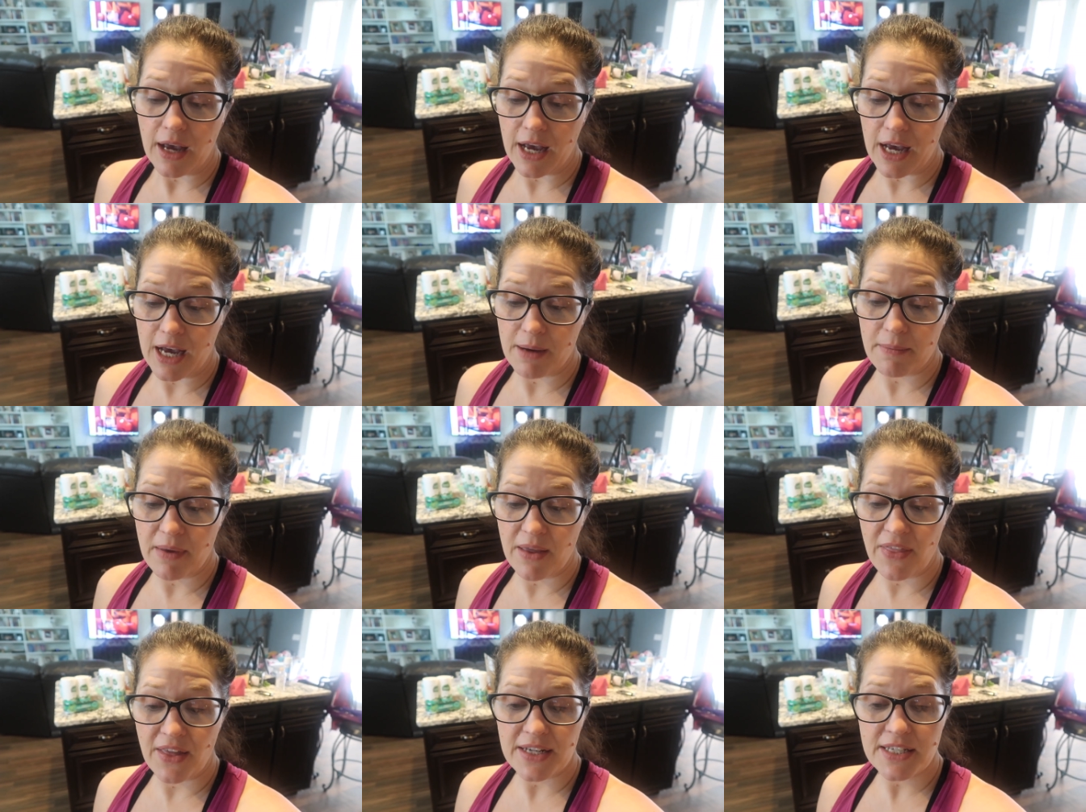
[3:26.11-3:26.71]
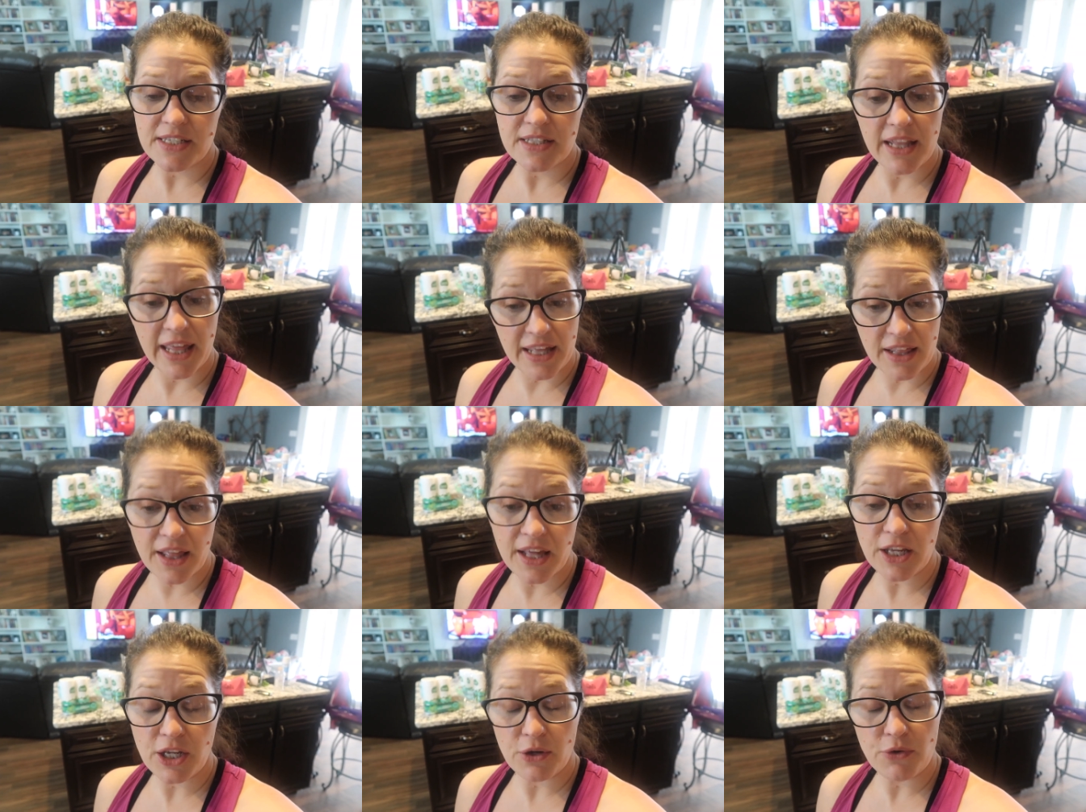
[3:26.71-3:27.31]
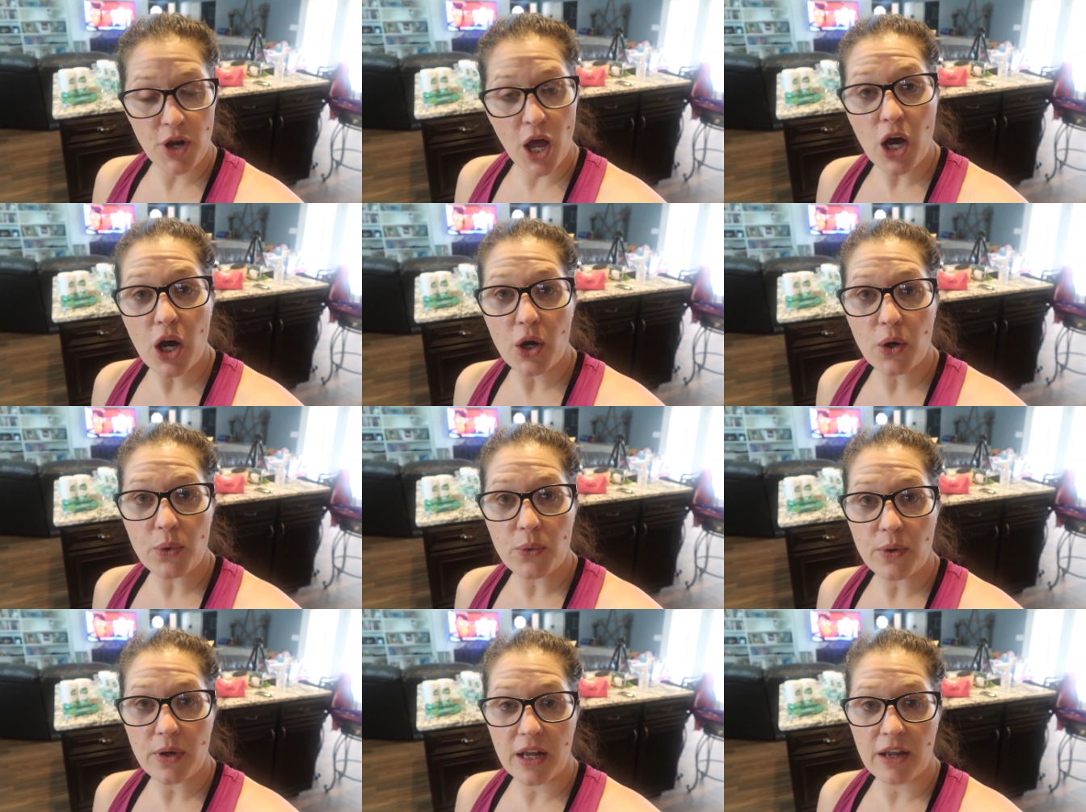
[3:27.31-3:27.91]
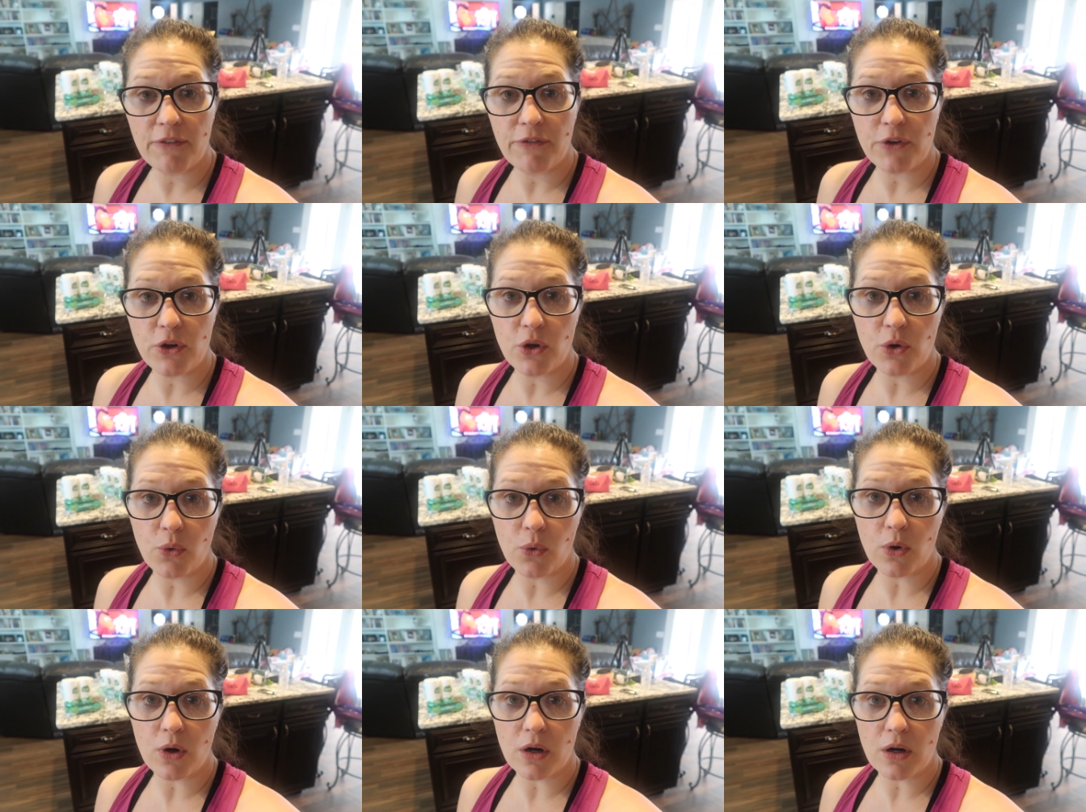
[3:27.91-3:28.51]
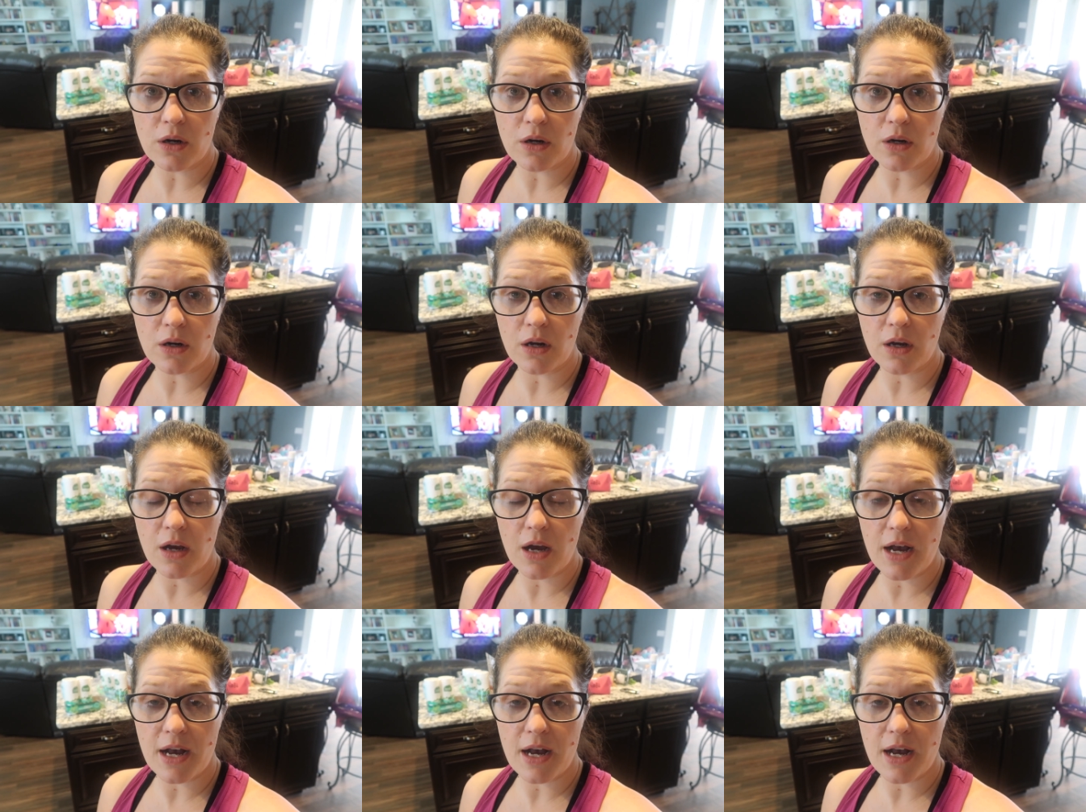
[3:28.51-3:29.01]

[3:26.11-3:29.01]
um, and they, they let you know if your